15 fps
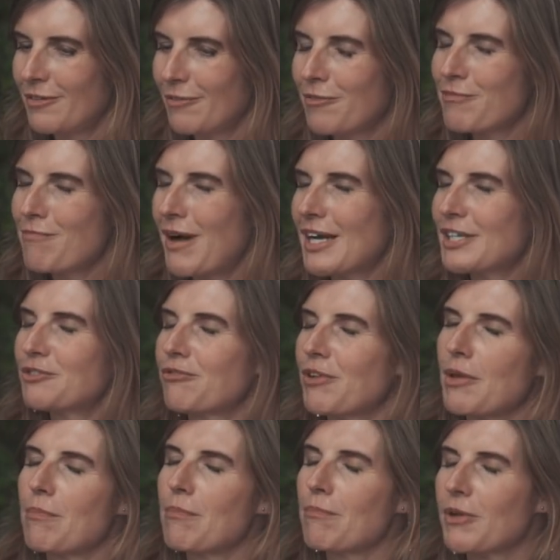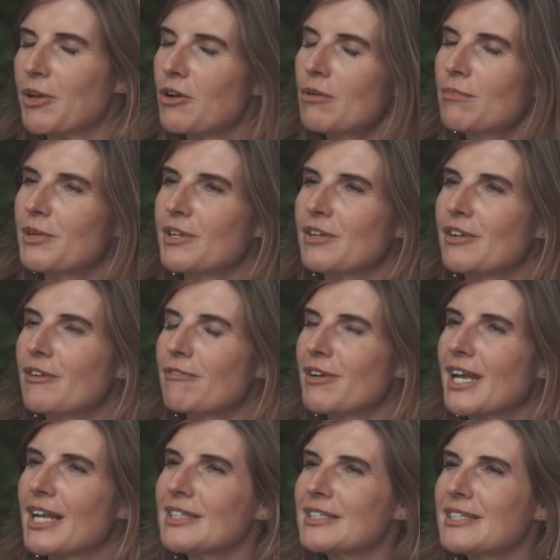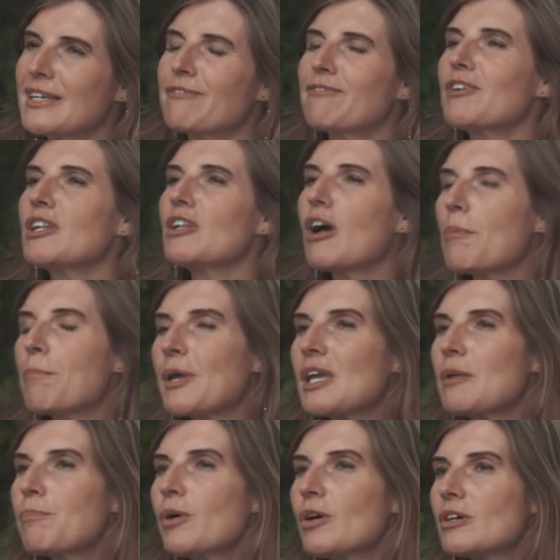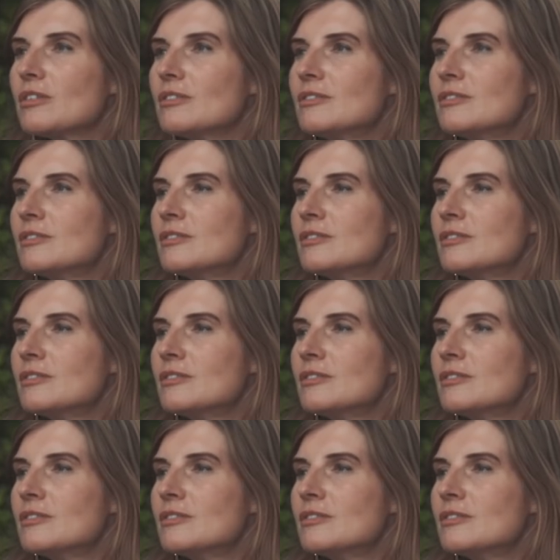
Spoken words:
with my dream becoming a reality. And for a lot of people,